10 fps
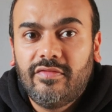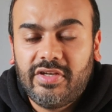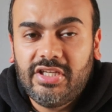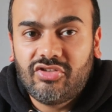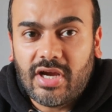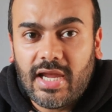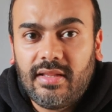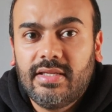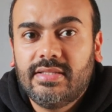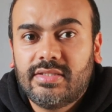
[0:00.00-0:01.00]
free
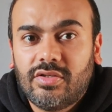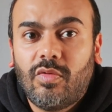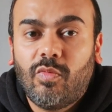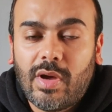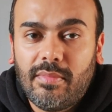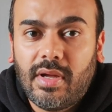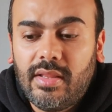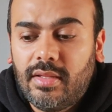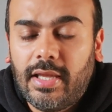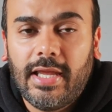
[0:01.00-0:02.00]
trial instead of 1
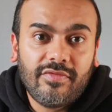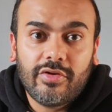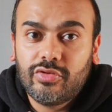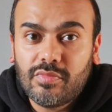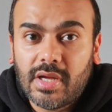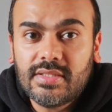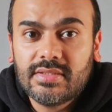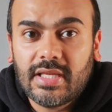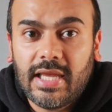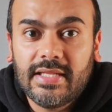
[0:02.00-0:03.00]
month. Use it for 2
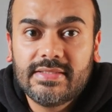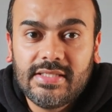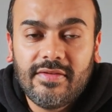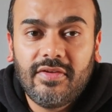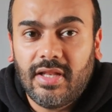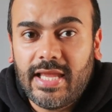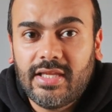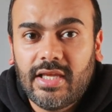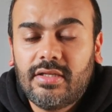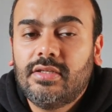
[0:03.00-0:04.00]
months and see if you
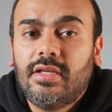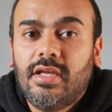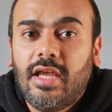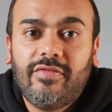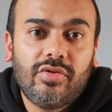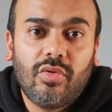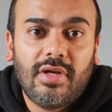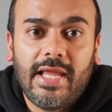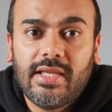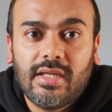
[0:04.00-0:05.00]
like it. If you
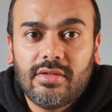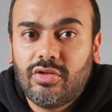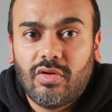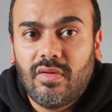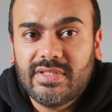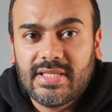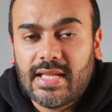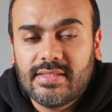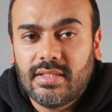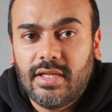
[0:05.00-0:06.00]
don't like it, you can always
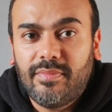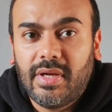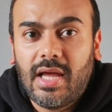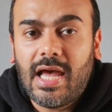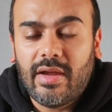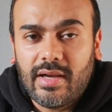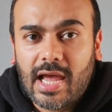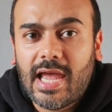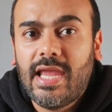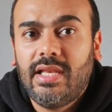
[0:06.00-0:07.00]
cancel it, but I would
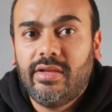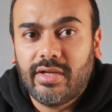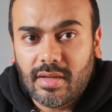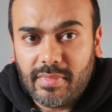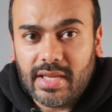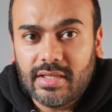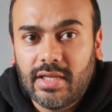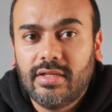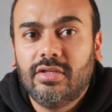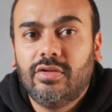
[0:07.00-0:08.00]
highly recommend
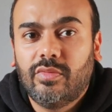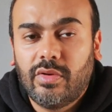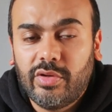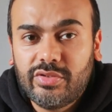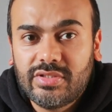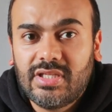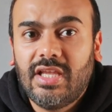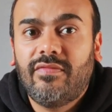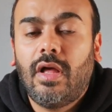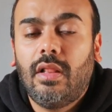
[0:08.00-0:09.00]
it. You're going to
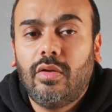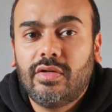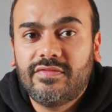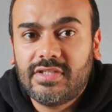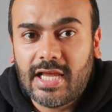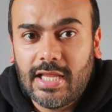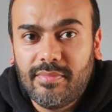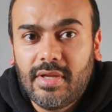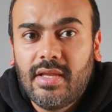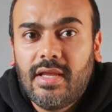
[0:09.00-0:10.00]
save a lot of
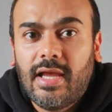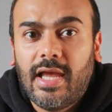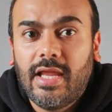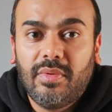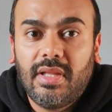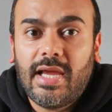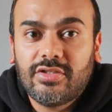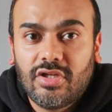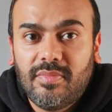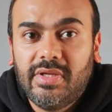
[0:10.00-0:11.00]
time. You will
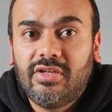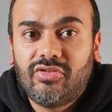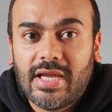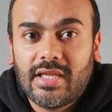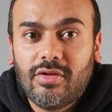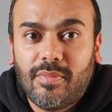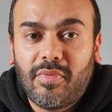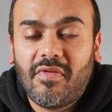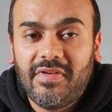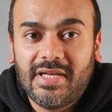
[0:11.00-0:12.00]
actually be tracking your
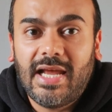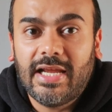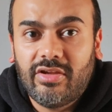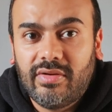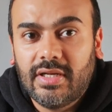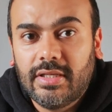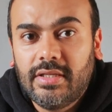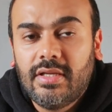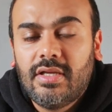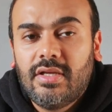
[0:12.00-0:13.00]
profit
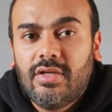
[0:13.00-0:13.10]
accurately.